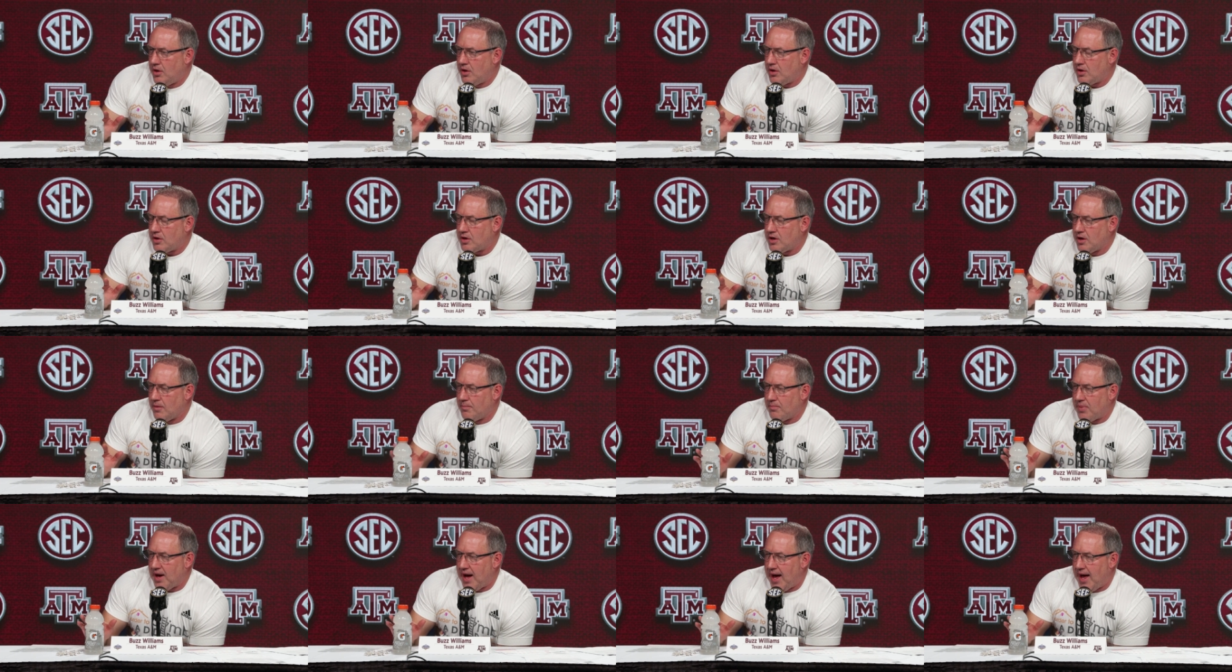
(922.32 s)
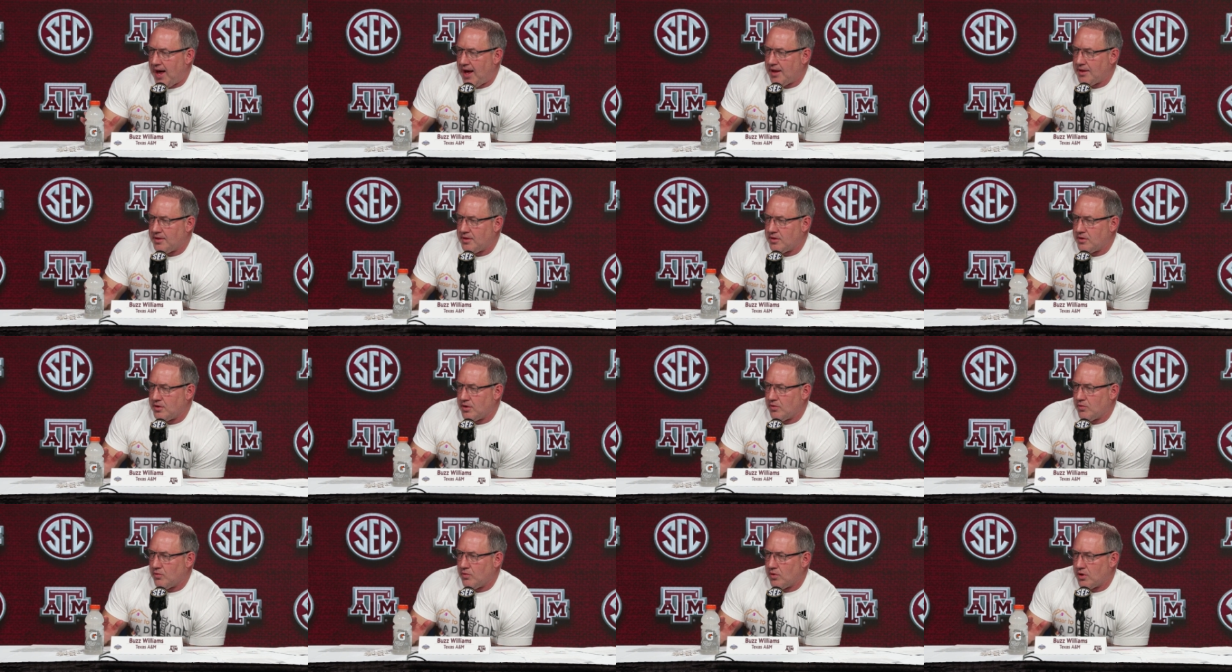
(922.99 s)
combined
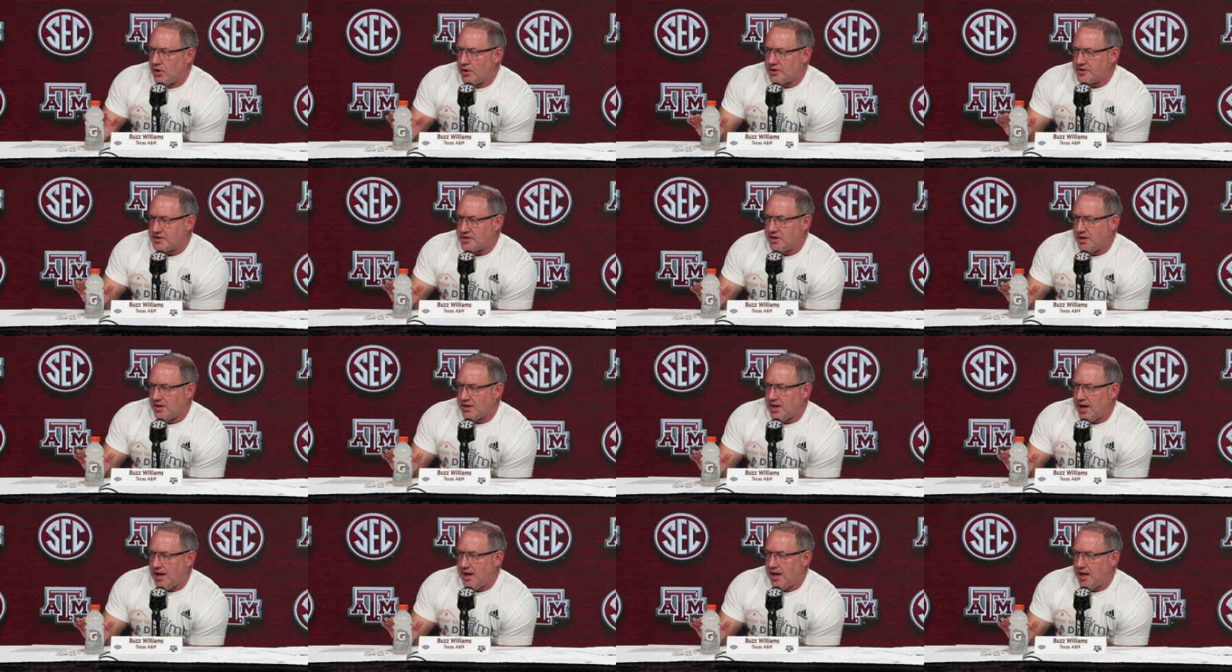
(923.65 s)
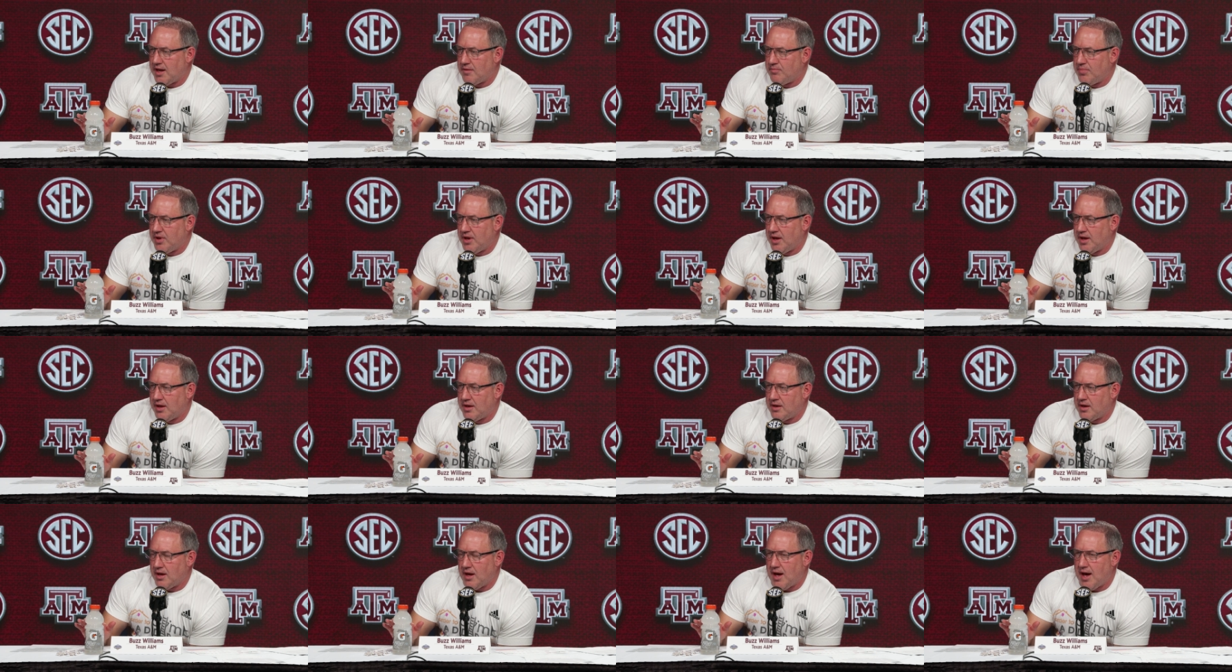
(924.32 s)
the worst that they had
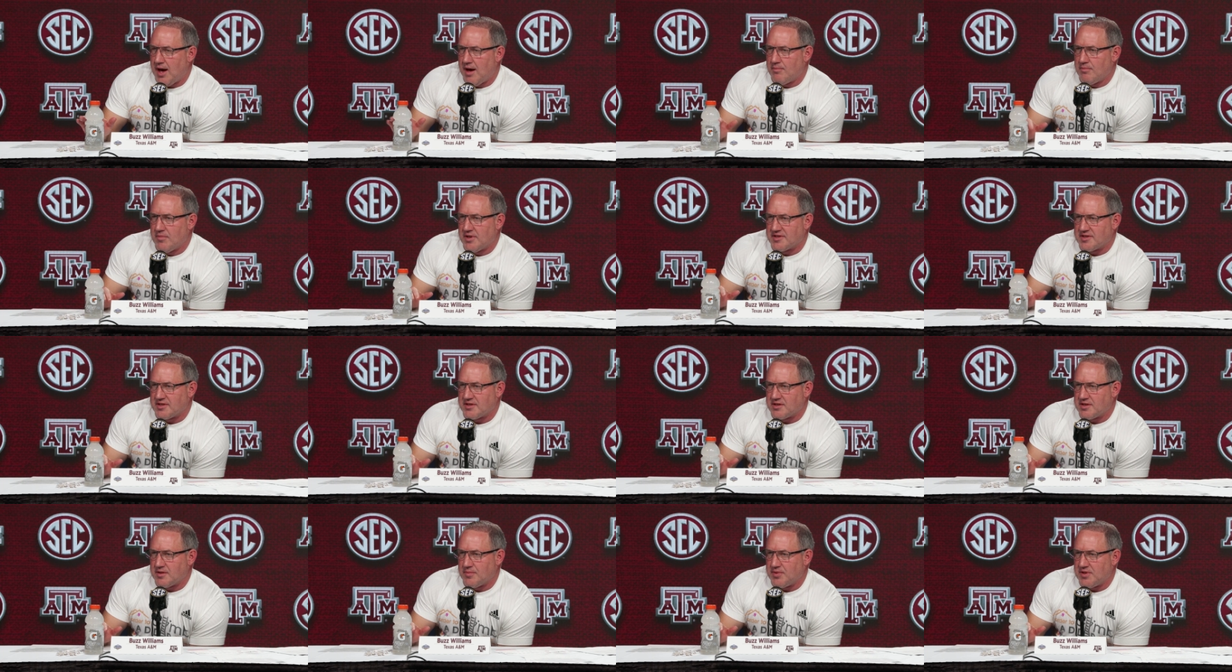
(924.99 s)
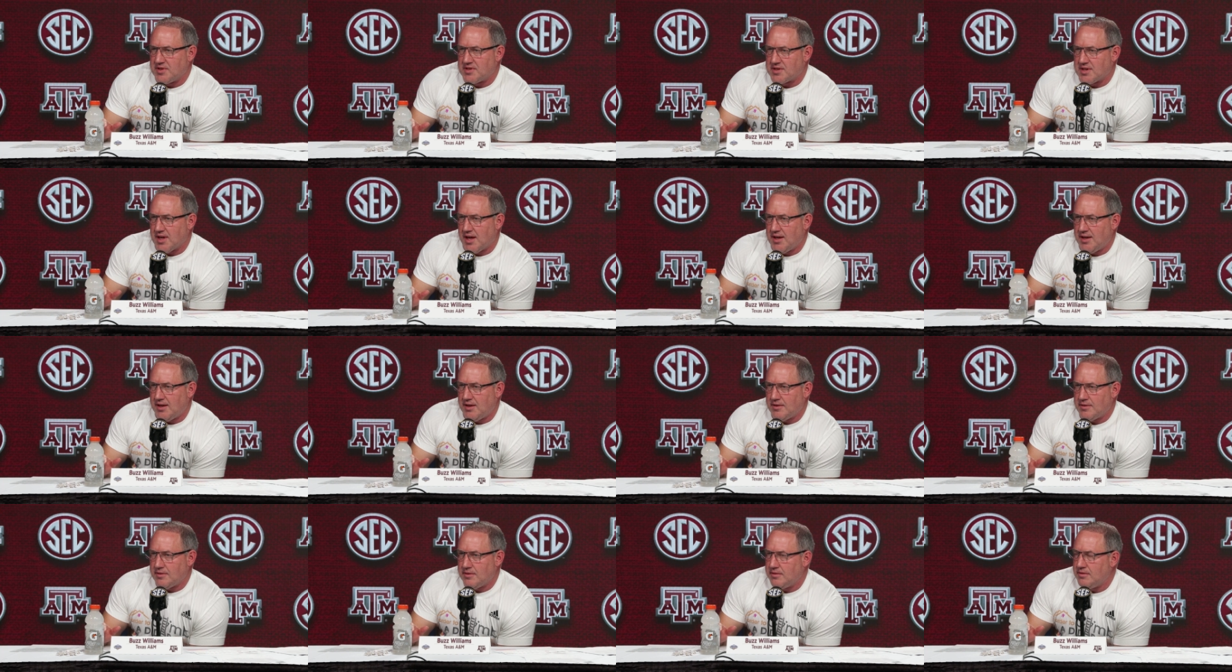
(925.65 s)
been at Mississippi State.